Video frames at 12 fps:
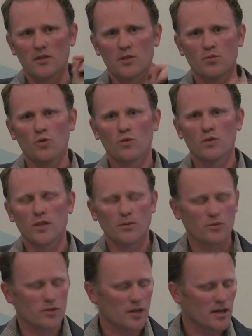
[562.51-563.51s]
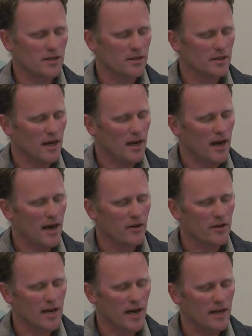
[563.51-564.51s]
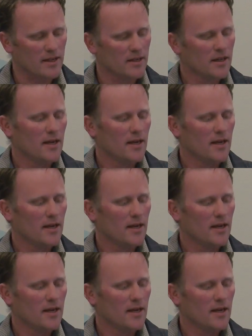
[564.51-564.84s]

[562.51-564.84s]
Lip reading: small double-stranded RNA